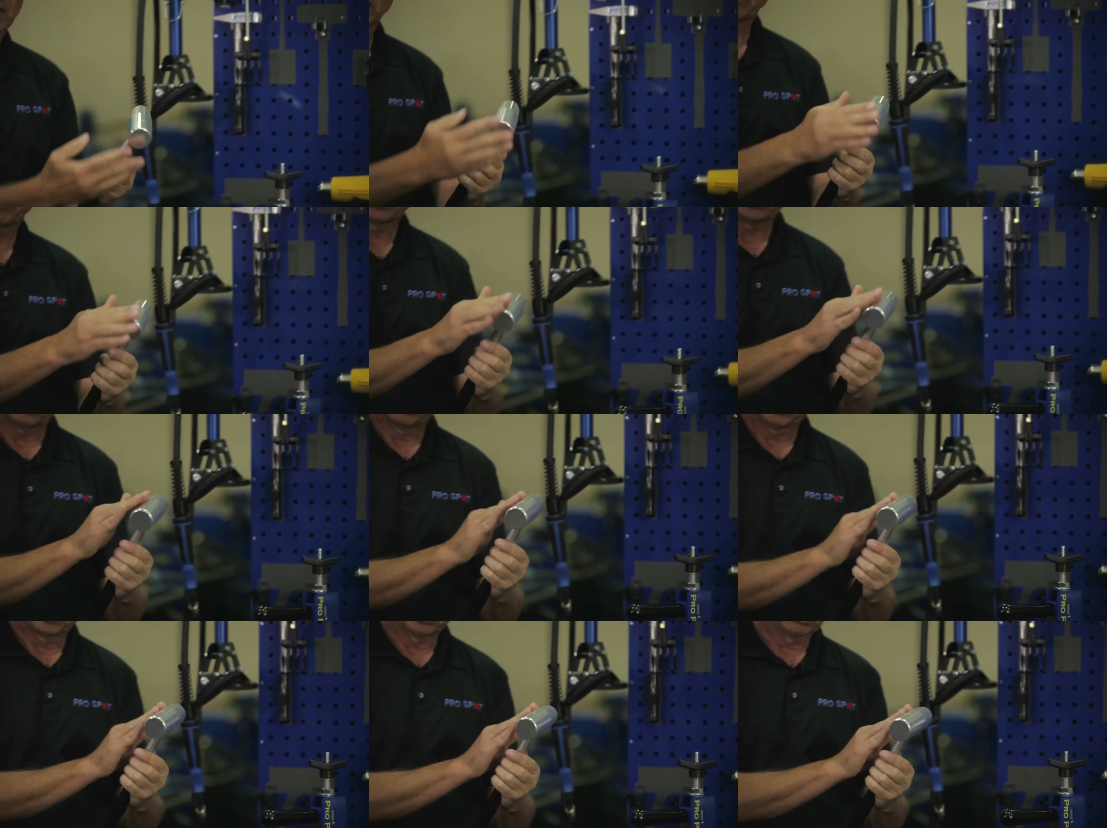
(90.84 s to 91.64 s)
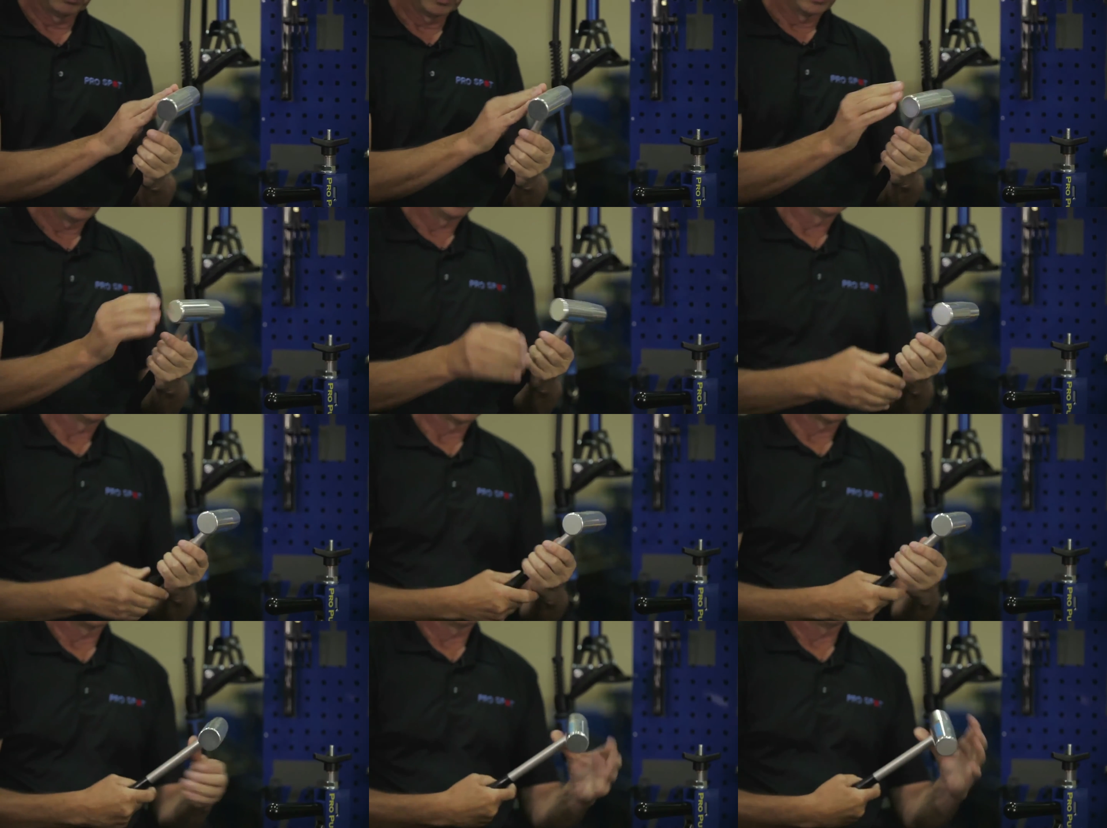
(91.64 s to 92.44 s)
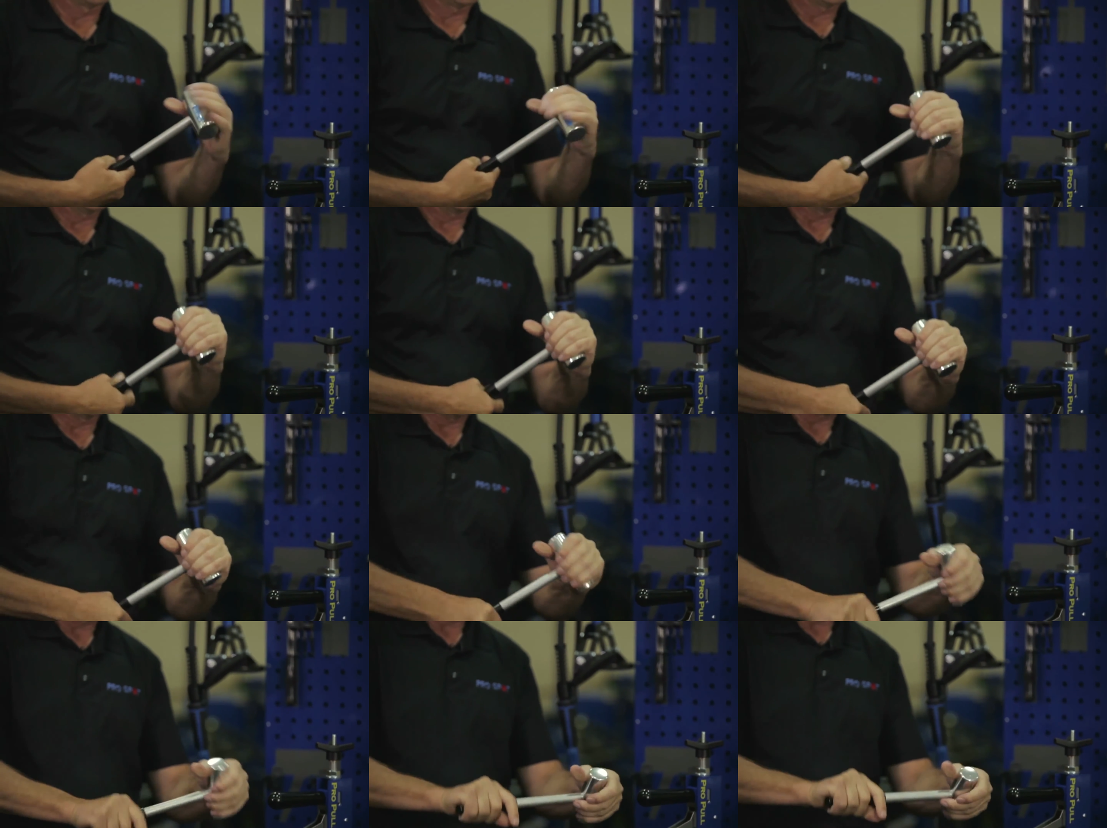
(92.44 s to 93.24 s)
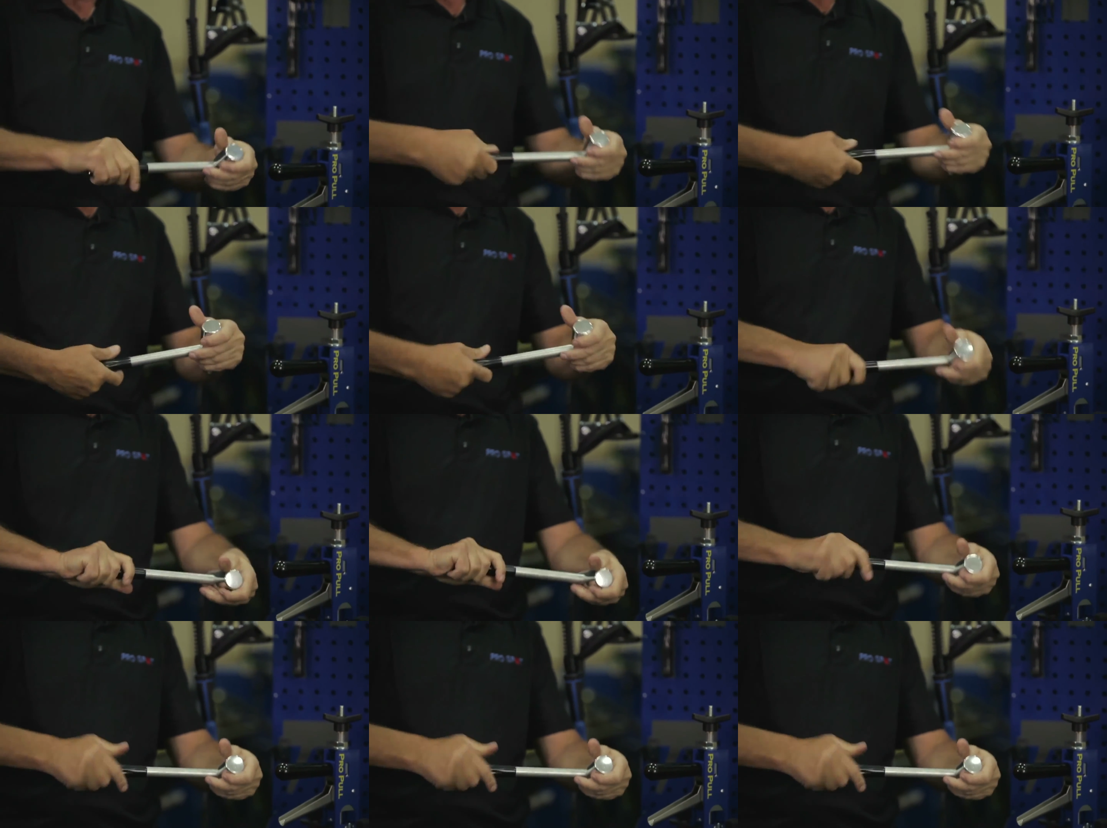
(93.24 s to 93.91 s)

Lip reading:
[unreadable: no face in view]